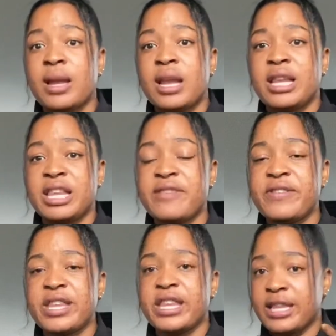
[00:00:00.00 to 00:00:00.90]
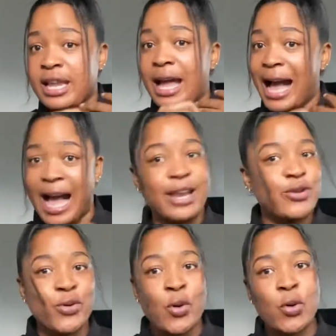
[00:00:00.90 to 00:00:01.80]
living in an
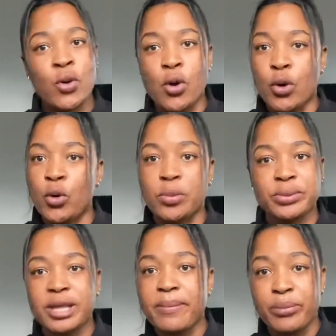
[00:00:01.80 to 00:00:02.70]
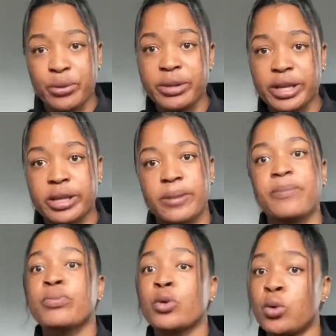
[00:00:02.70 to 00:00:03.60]
uncompleted building
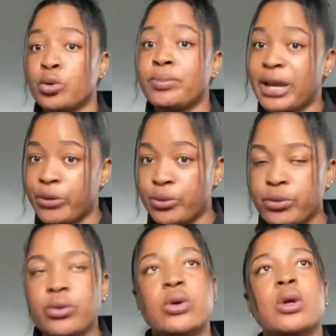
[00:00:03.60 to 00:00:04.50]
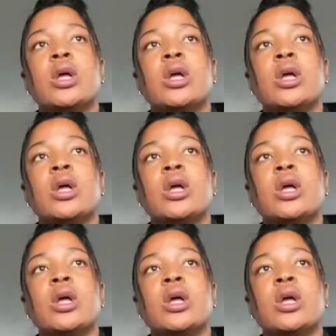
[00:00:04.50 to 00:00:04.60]
owned by you.